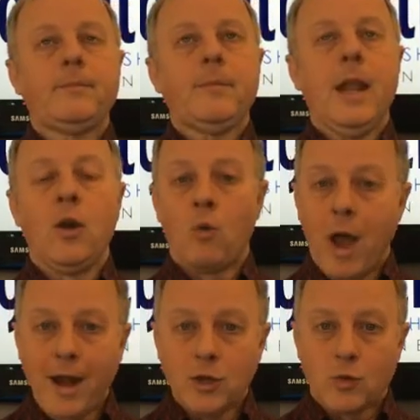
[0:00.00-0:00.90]
And right
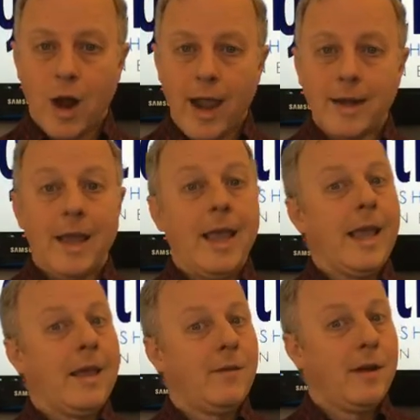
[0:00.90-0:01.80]
is right,
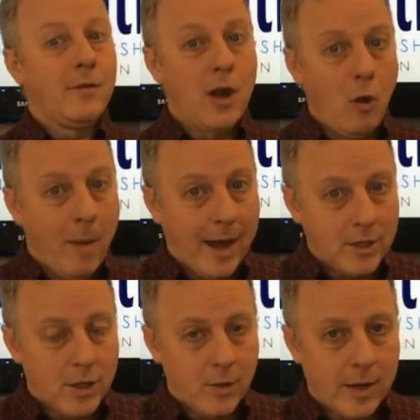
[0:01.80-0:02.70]
even if nobody's
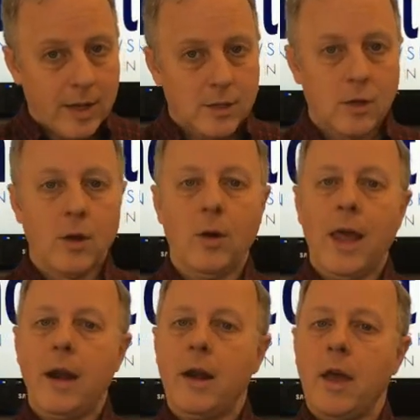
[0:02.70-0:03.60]
doing it. So don't let
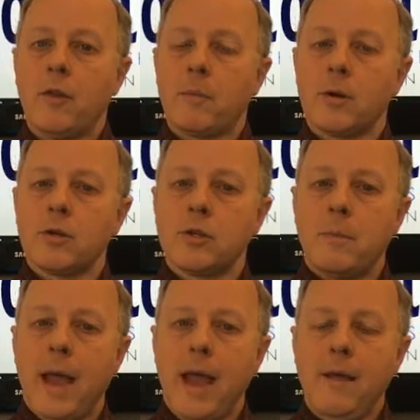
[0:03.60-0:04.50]
another person's
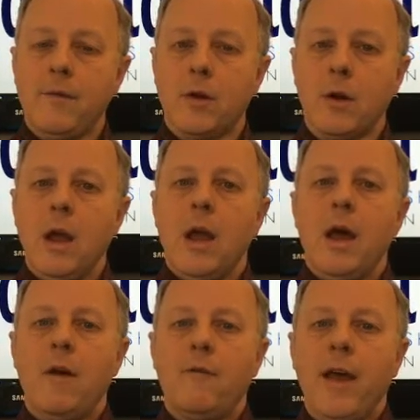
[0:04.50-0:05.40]
behavior
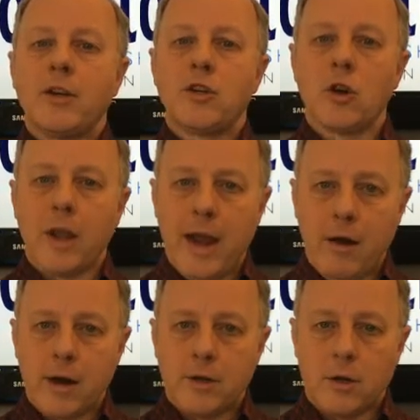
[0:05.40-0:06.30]
affect your
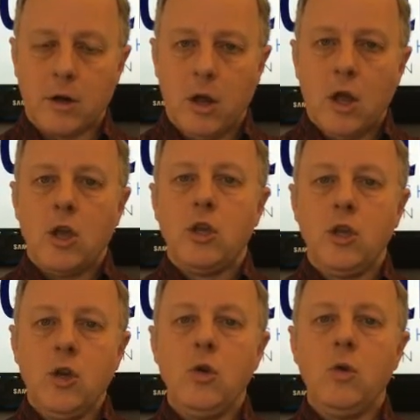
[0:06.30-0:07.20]
character.
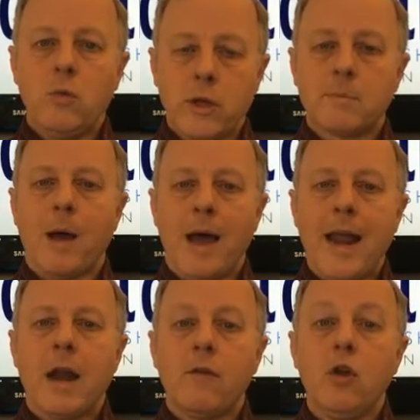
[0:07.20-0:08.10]
You respond out
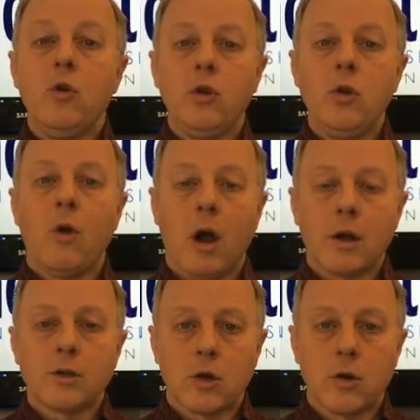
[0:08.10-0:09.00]
of who you are as
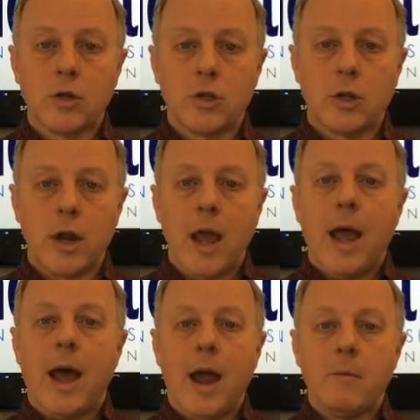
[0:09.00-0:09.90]
a Christian.
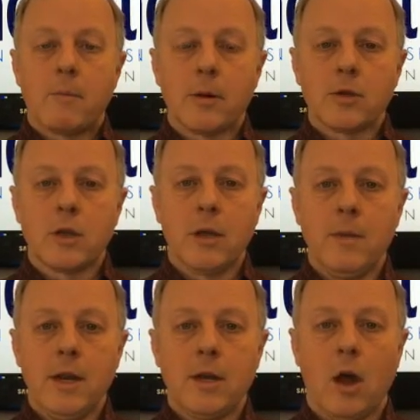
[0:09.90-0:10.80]
I'm a person
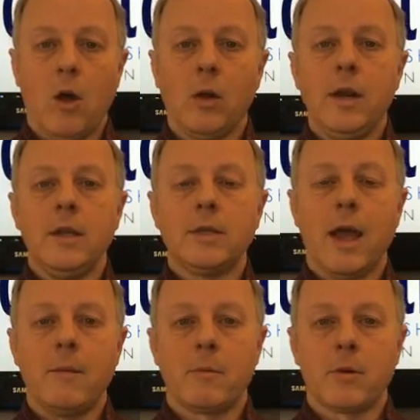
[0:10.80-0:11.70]
committed to holiness.
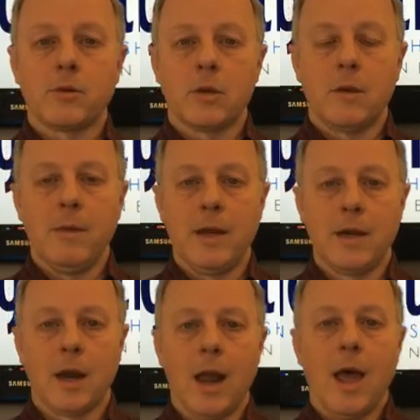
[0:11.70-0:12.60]
I'm a person committed to
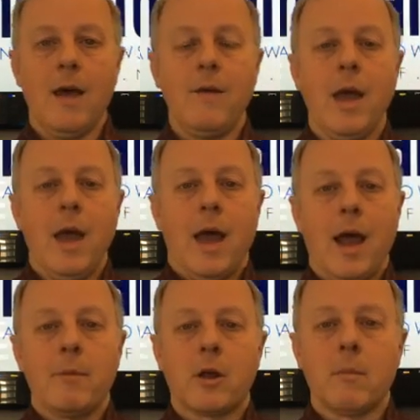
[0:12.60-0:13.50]
love. I'm
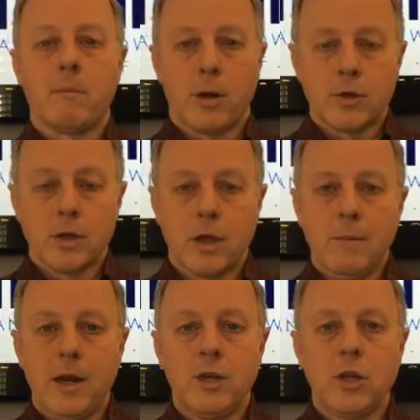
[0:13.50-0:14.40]
a person
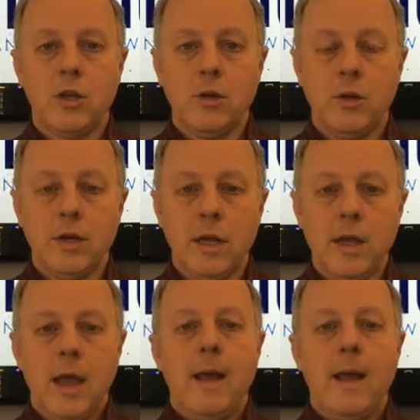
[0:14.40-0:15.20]
committed to unity.